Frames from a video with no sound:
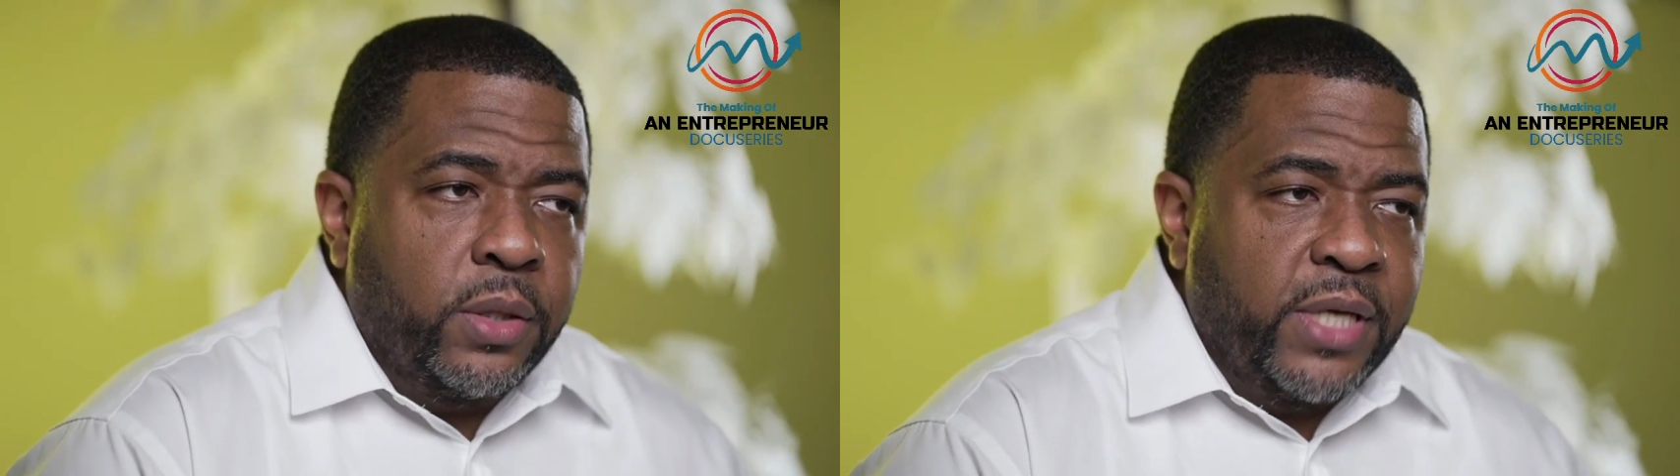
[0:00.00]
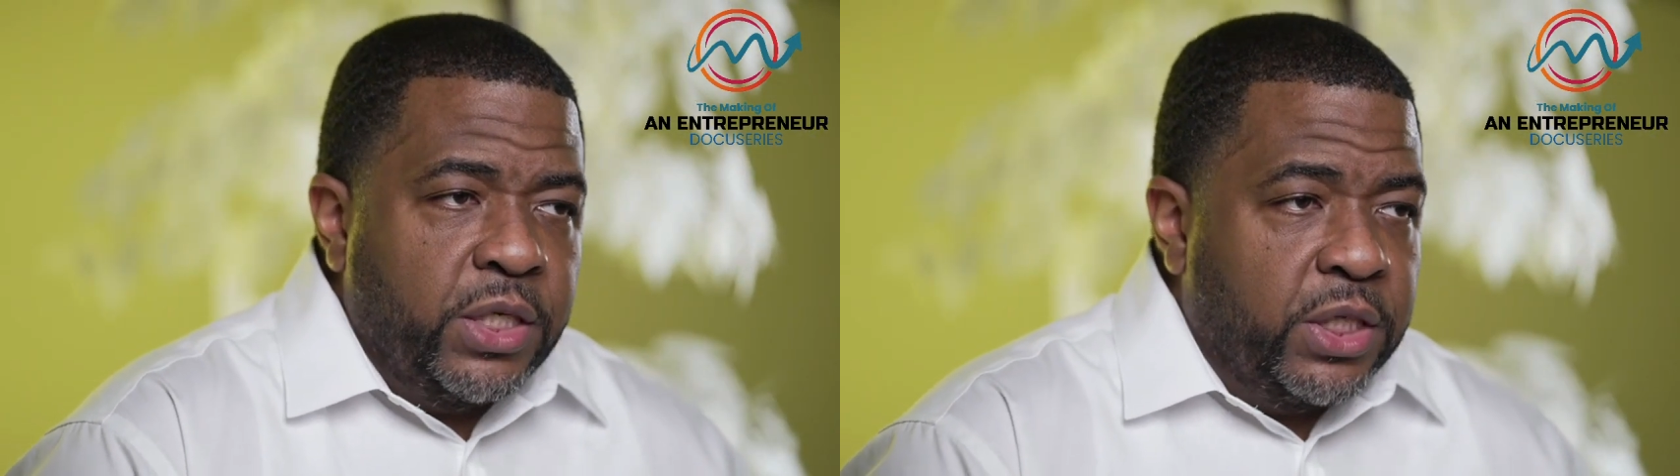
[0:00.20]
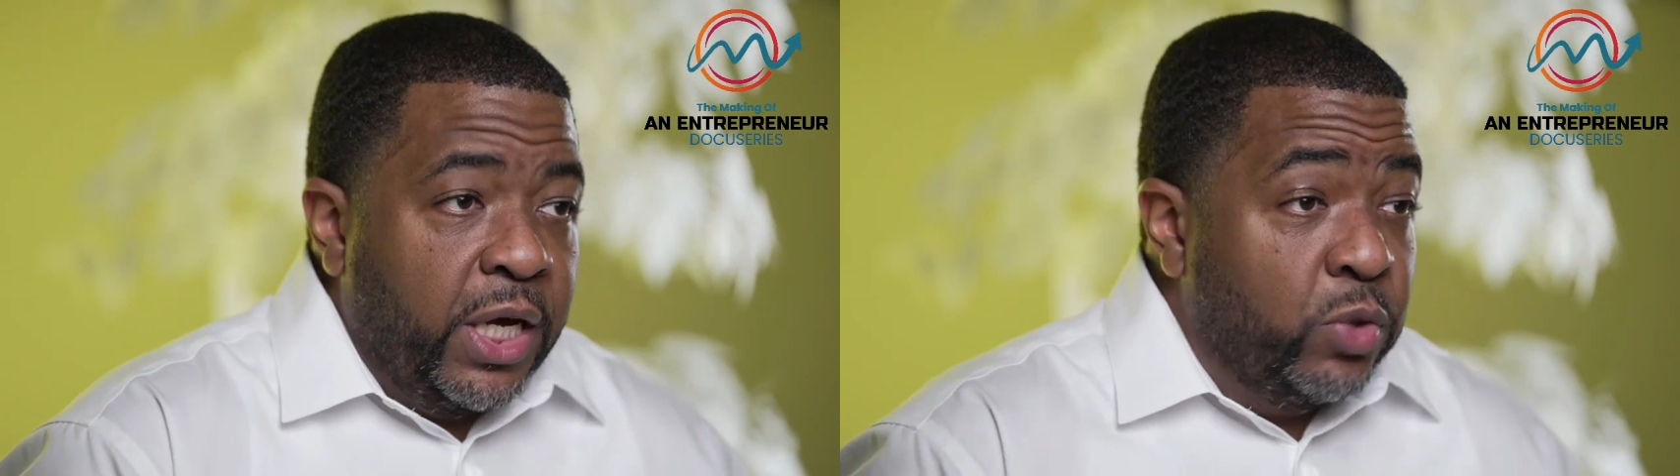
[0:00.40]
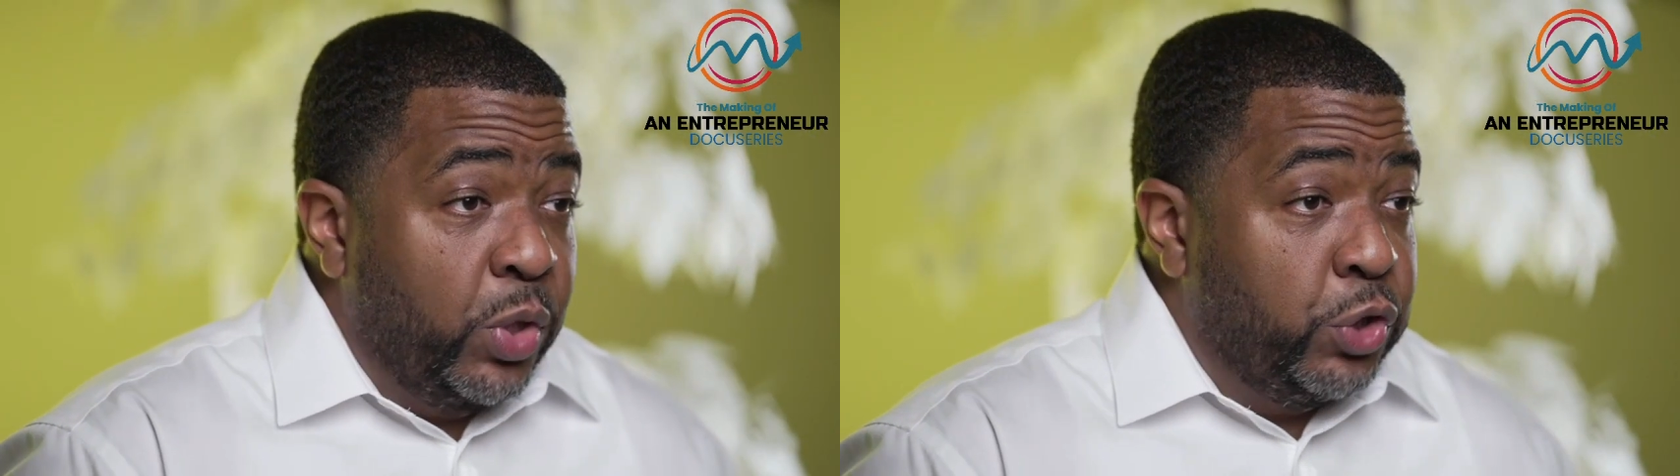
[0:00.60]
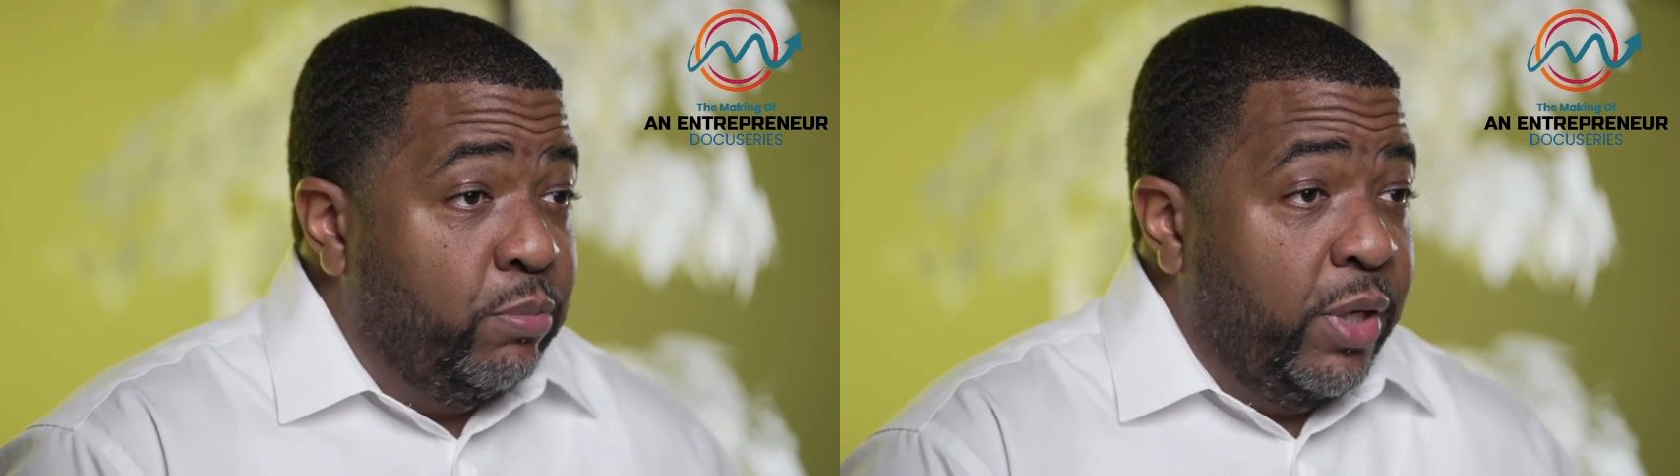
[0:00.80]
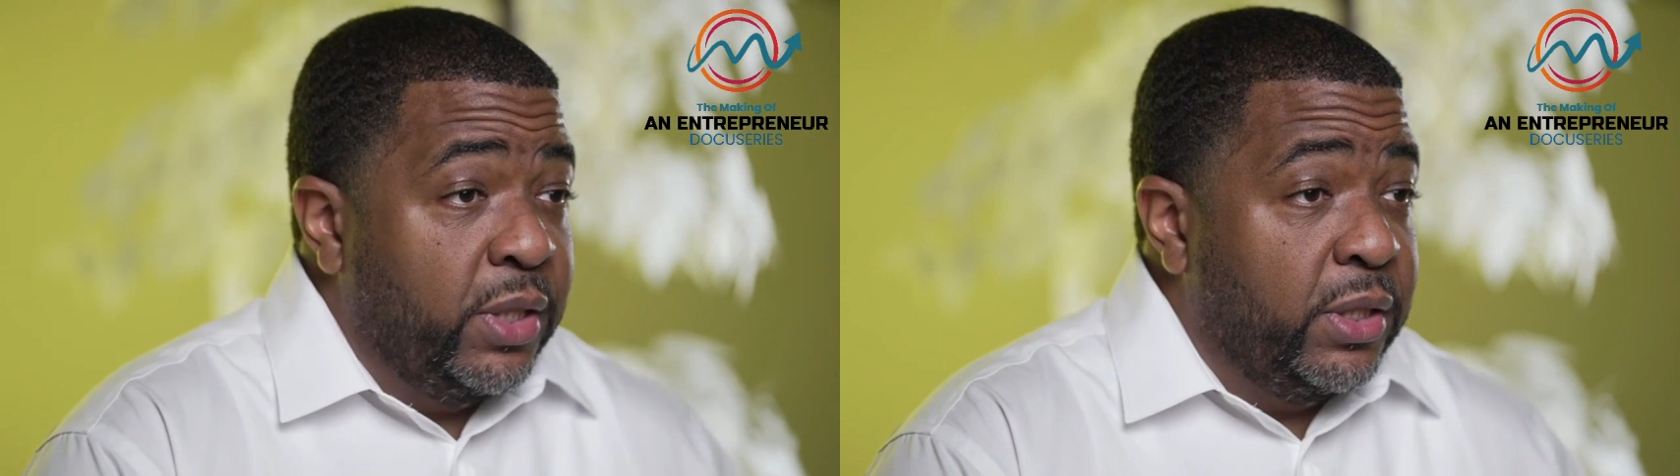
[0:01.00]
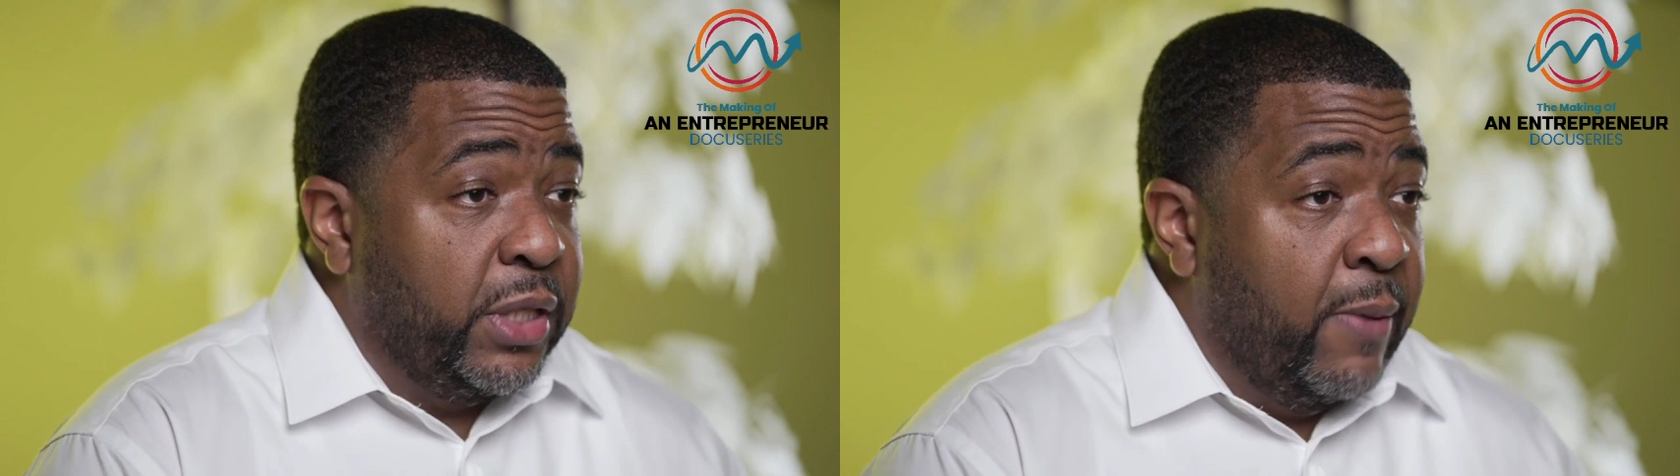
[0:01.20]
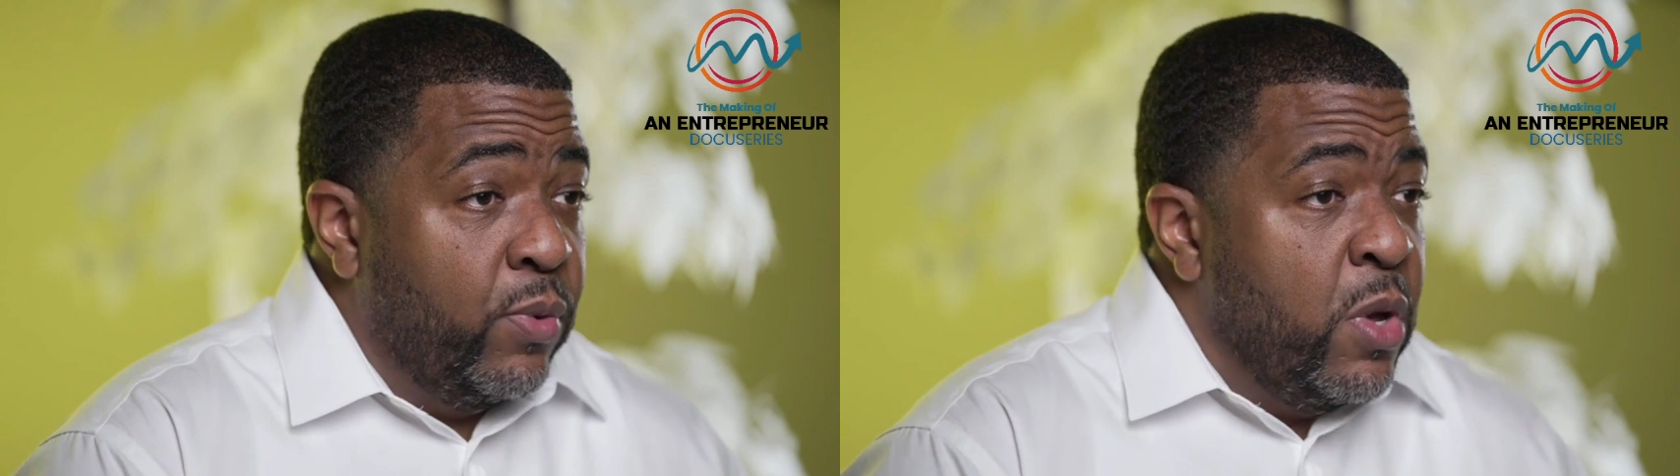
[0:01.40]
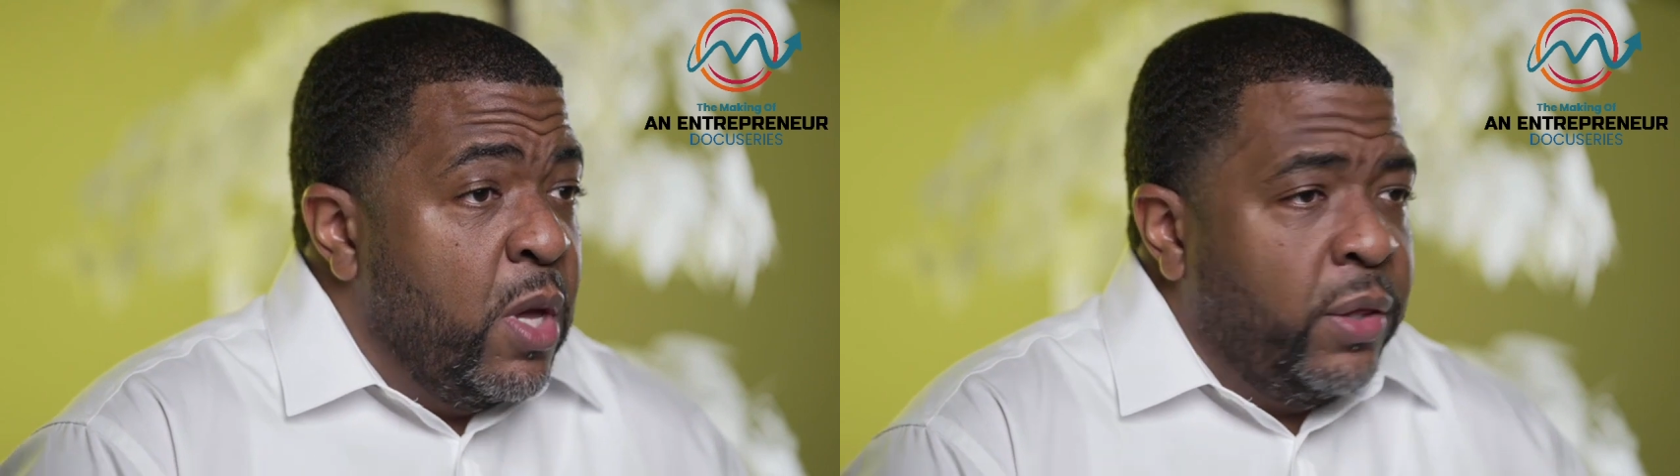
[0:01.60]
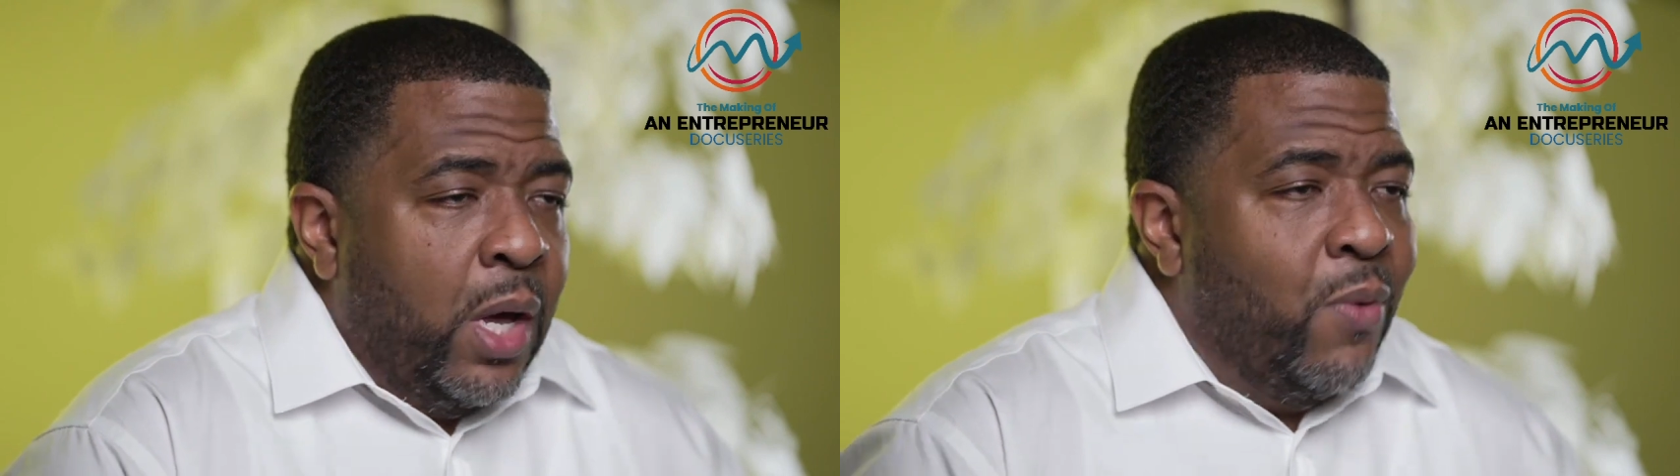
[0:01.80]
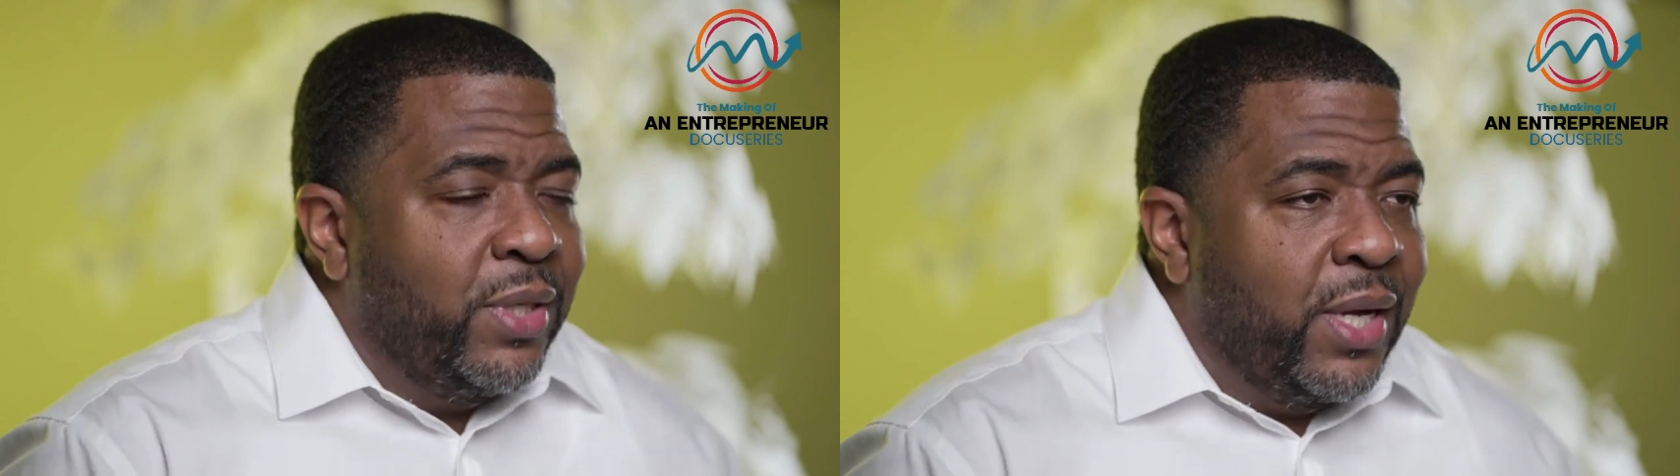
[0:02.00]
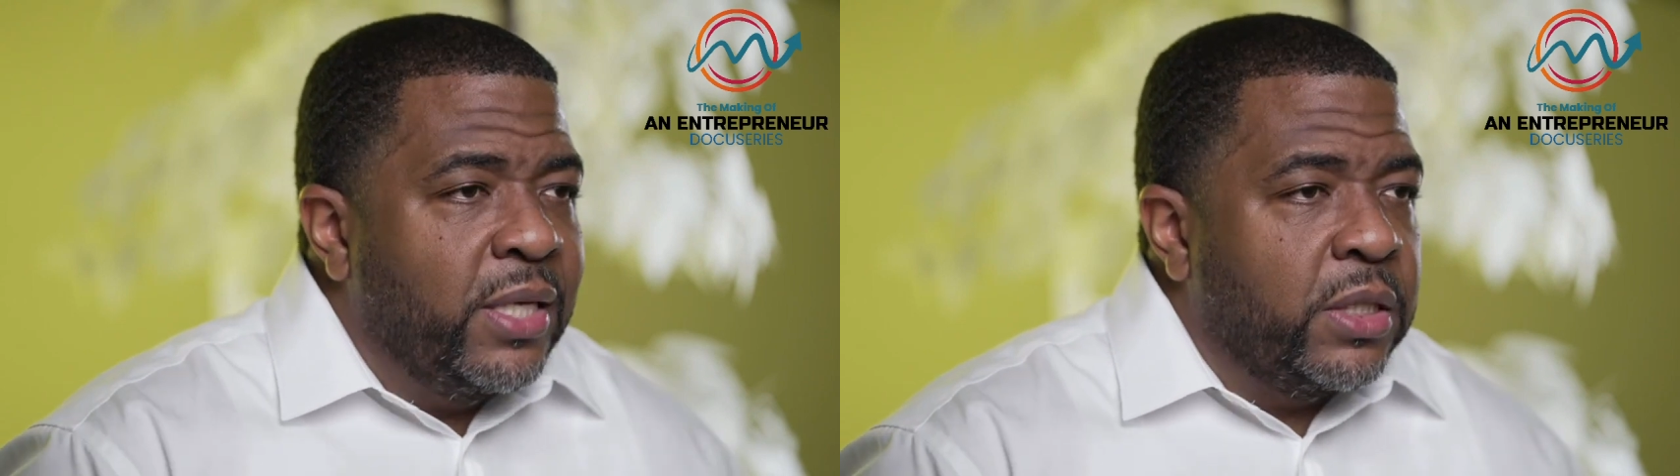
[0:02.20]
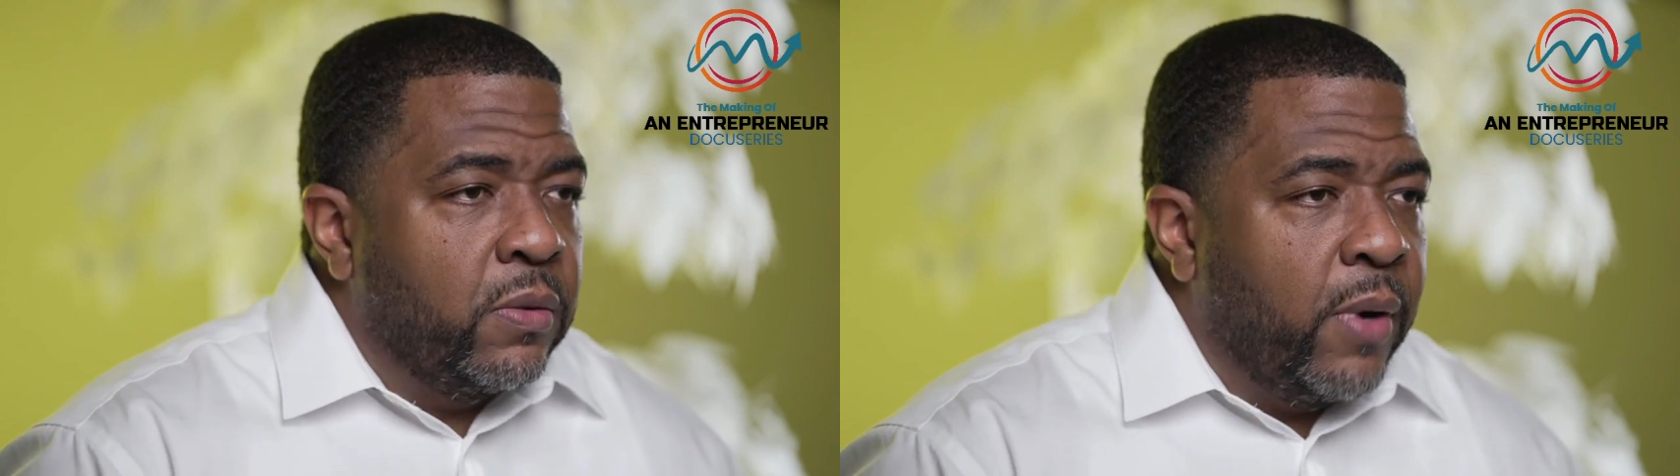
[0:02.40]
Does that change what you bring to the table? No, it doesn't,